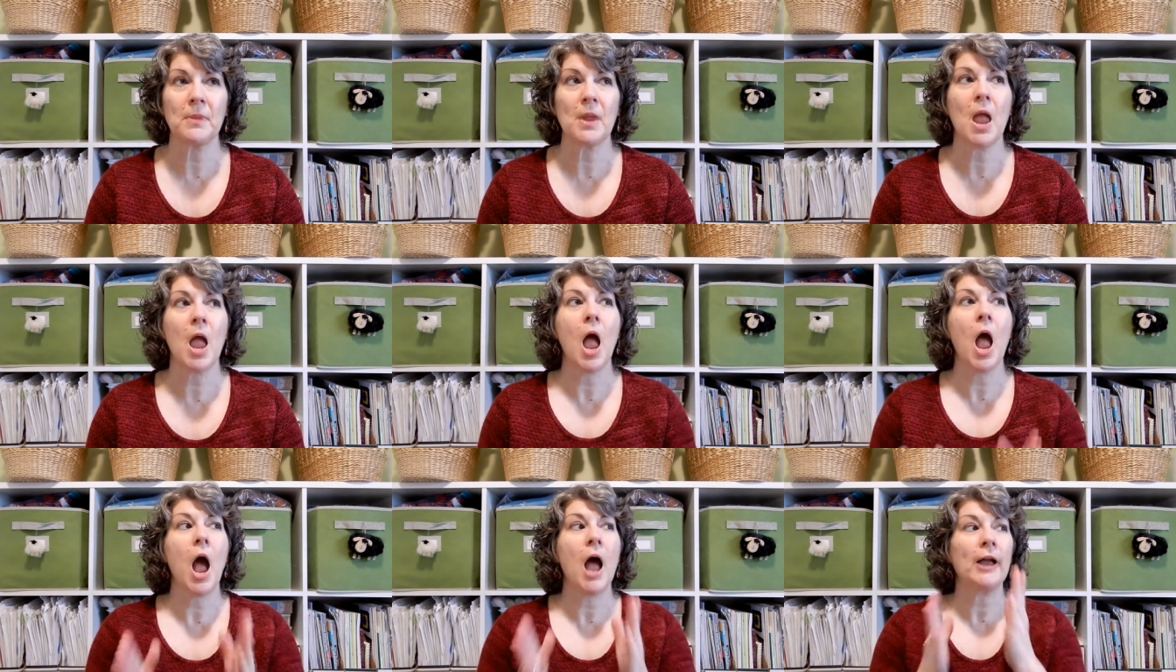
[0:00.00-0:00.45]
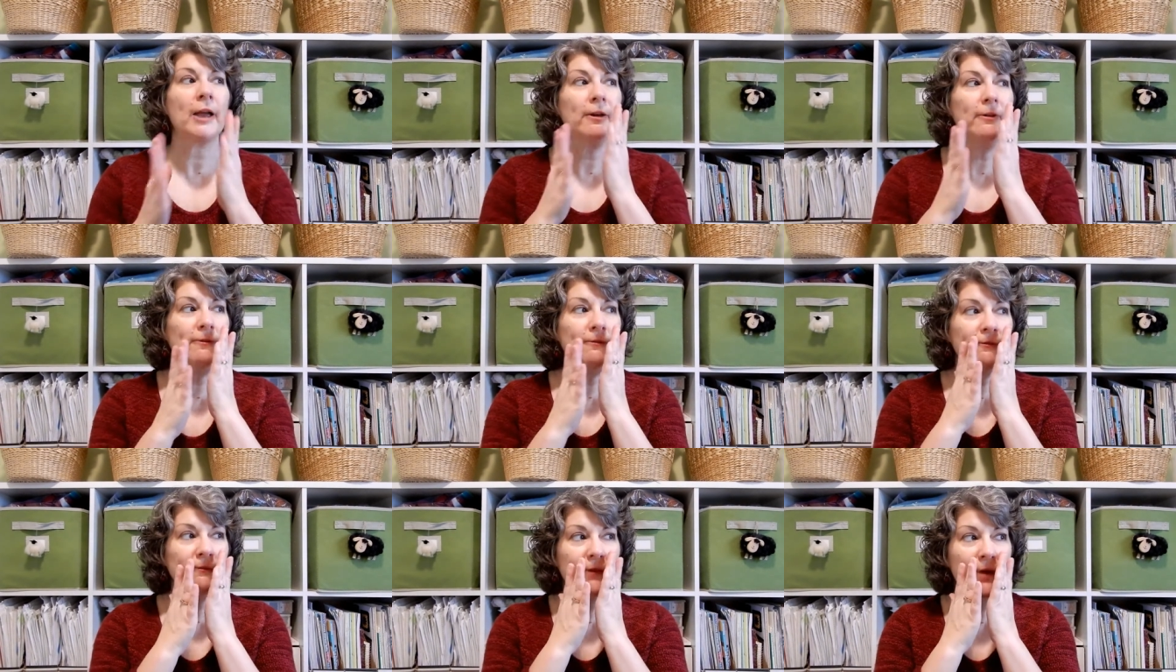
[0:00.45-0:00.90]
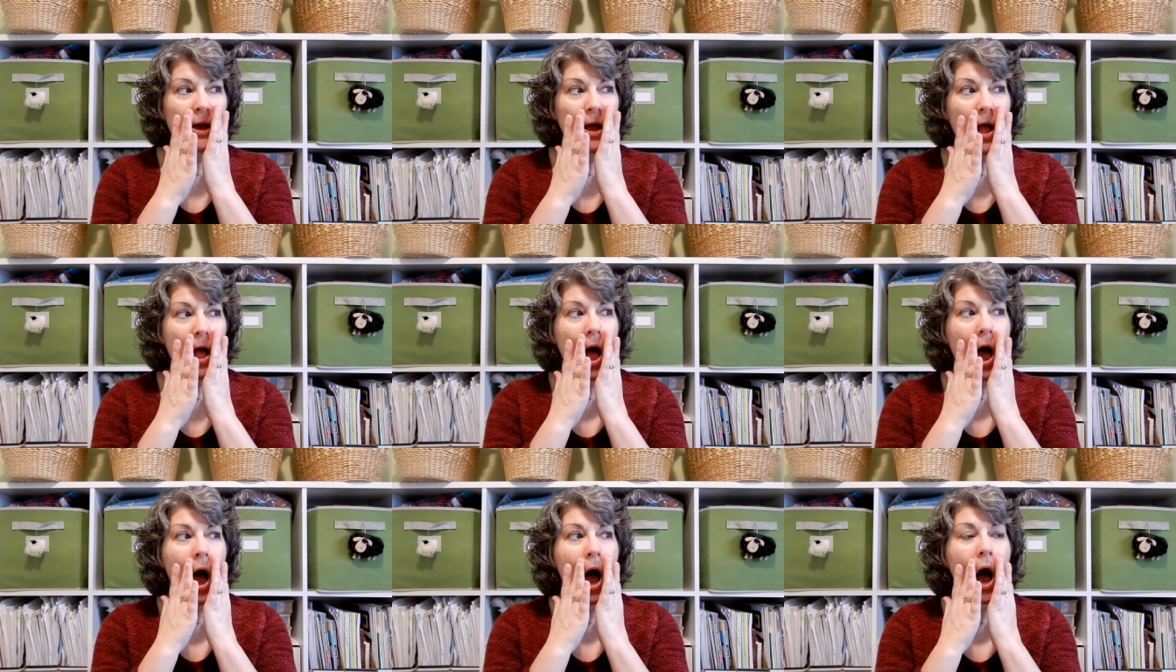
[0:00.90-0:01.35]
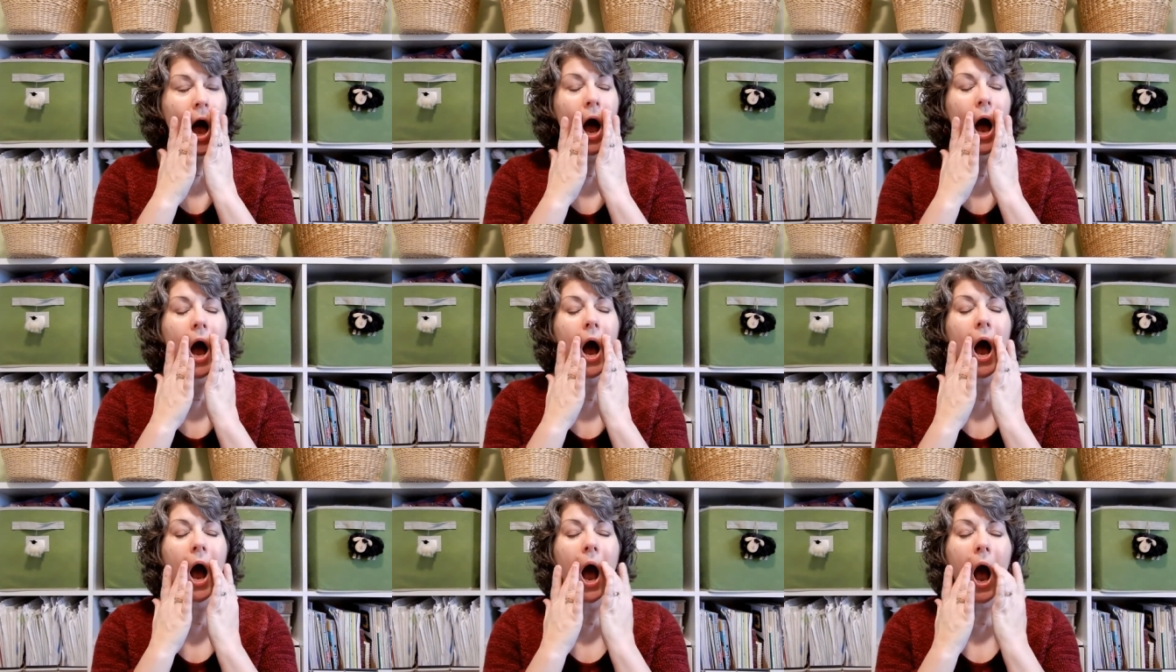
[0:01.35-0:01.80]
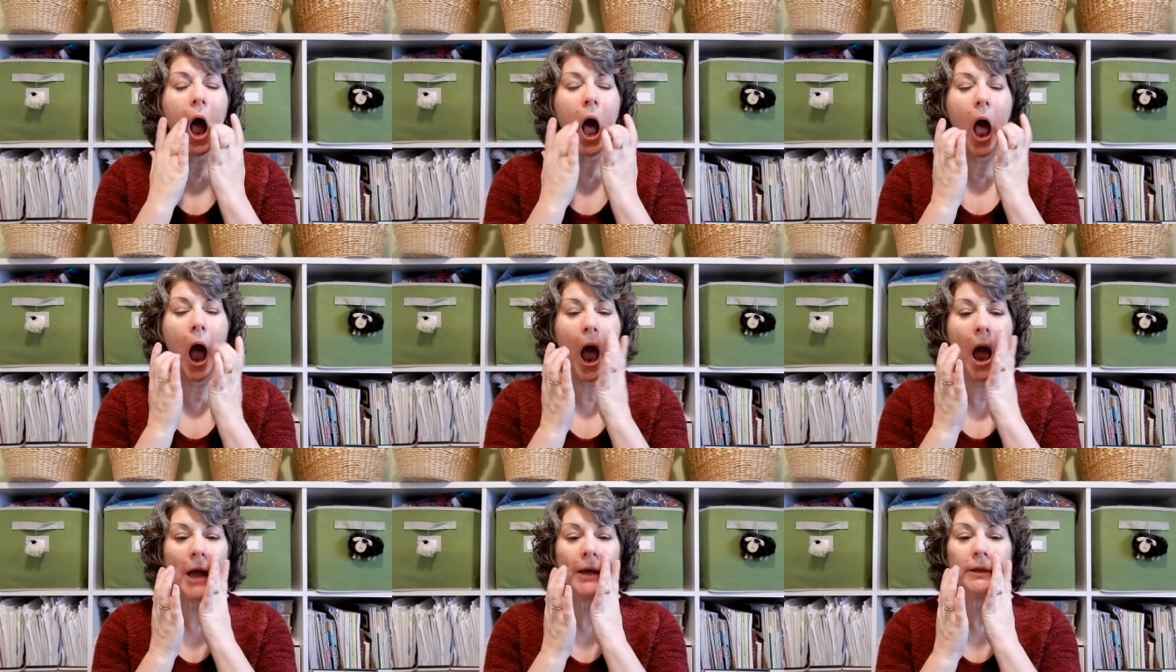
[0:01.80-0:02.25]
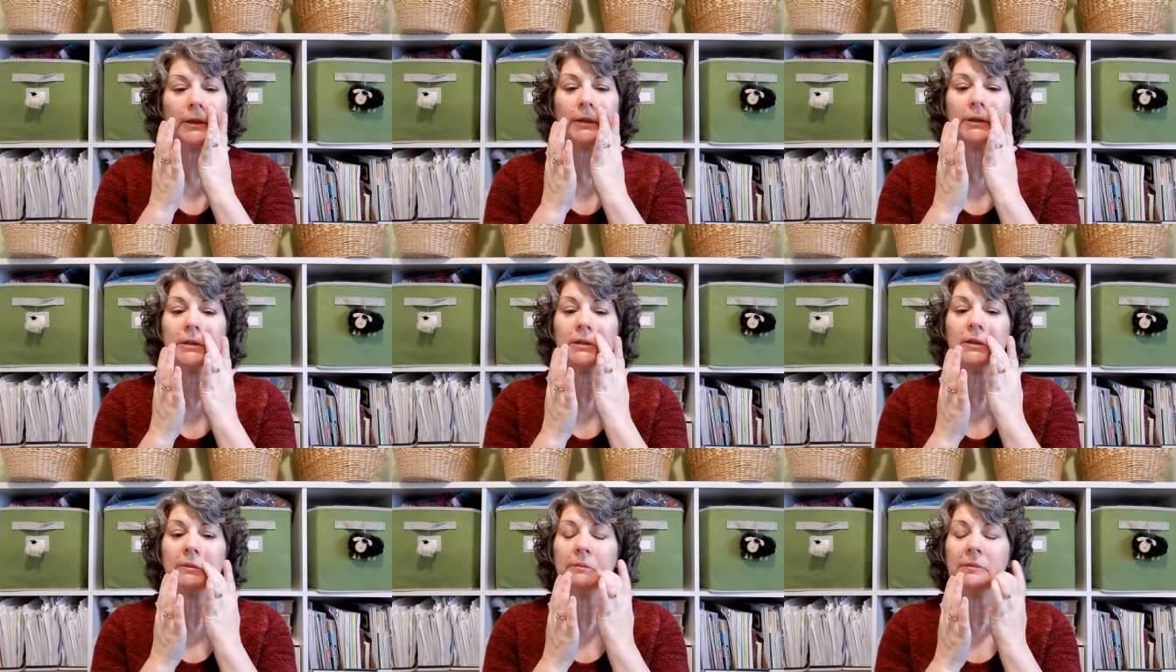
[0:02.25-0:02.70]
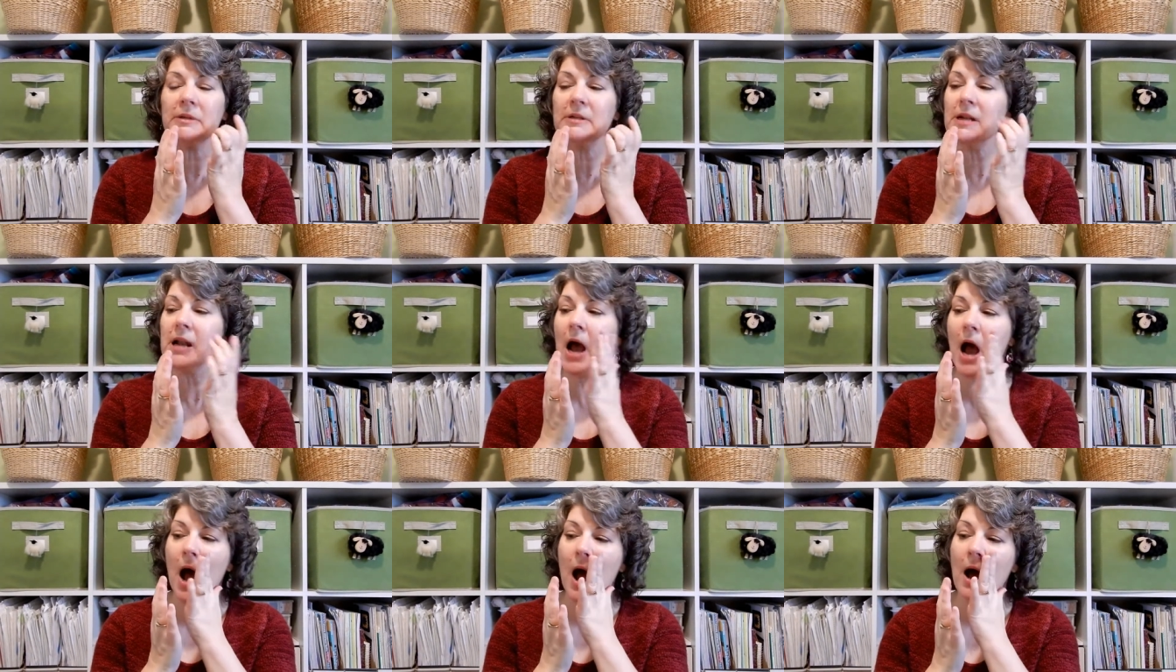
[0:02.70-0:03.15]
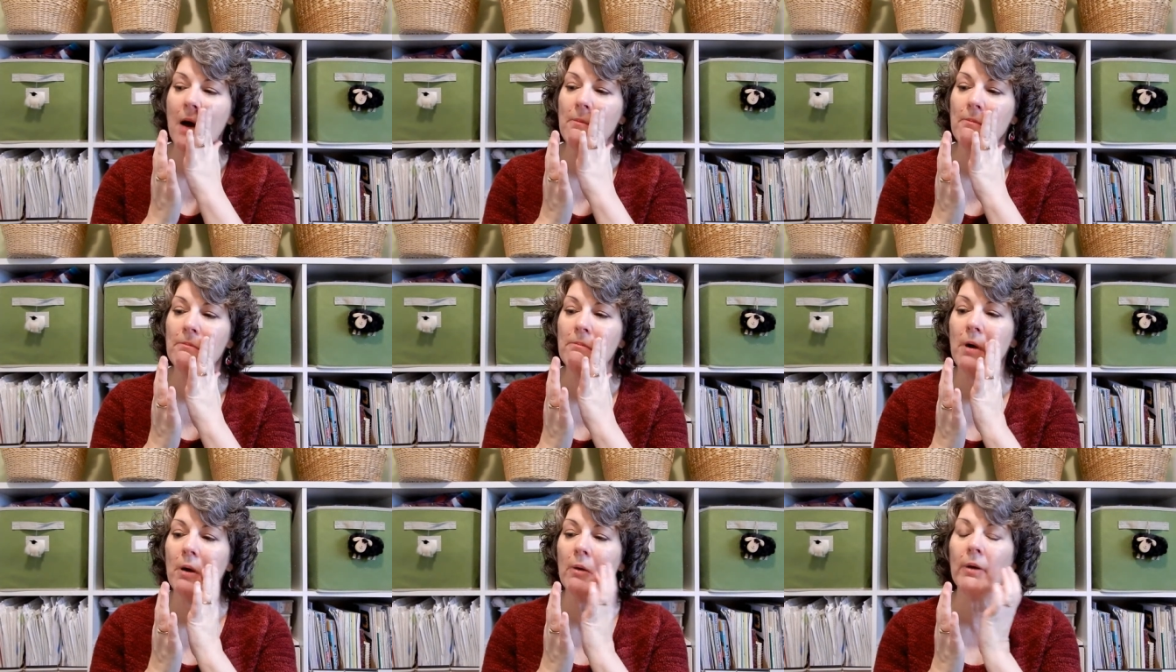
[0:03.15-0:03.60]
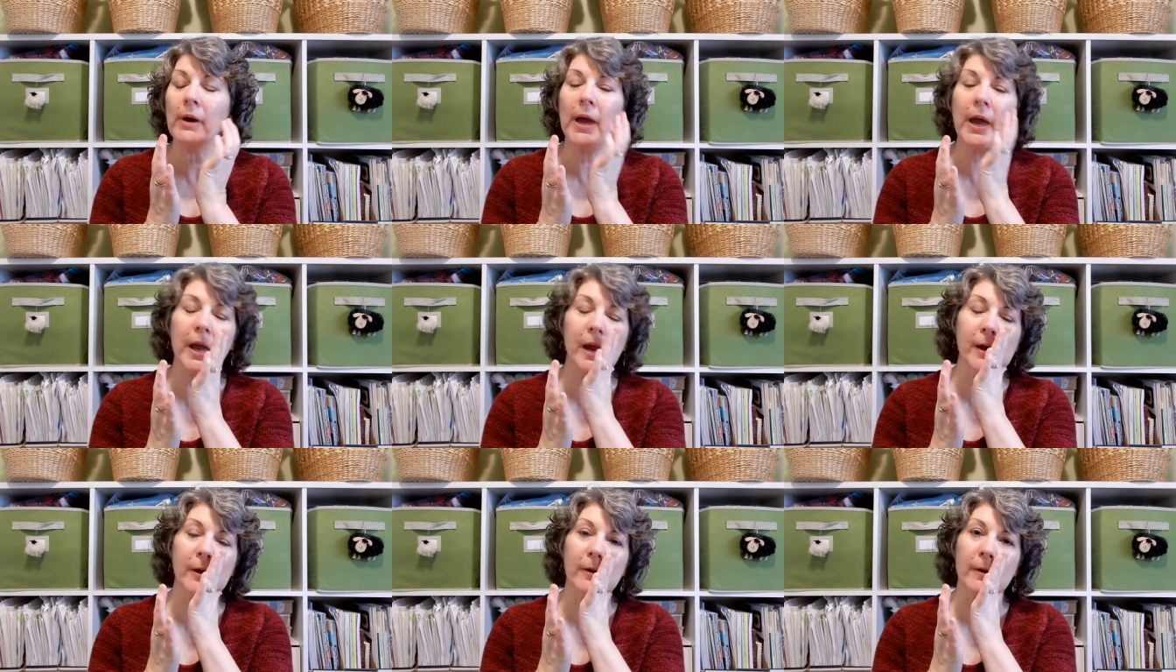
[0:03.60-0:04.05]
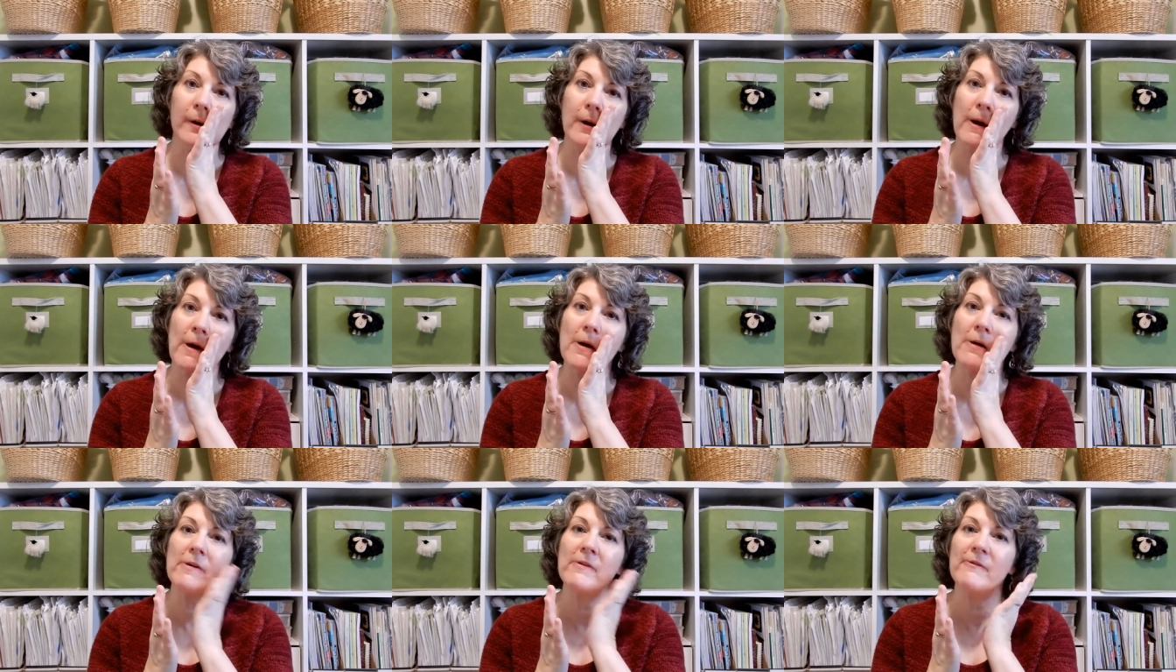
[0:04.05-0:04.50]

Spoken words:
I can feel some mohair